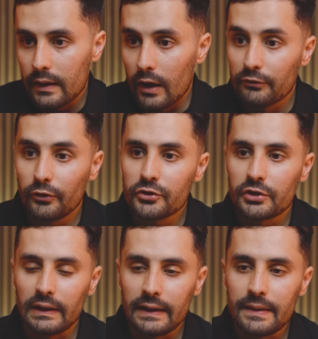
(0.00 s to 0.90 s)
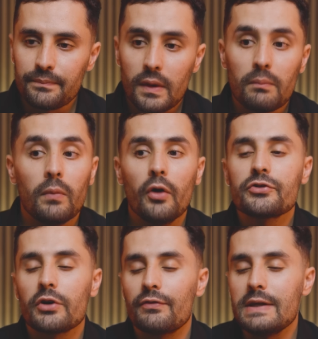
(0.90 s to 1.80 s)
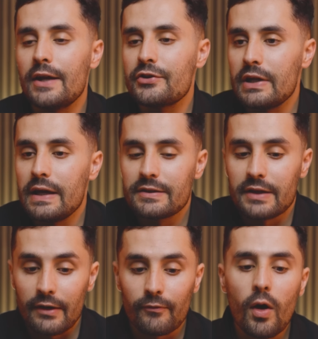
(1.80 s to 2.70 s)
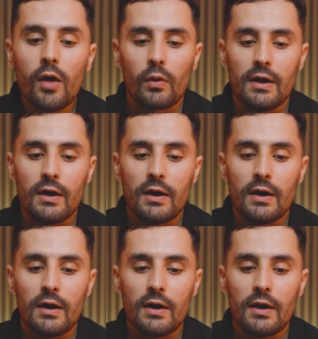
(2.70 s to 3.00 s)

Now, unfortunately, most of the engineers that I've worked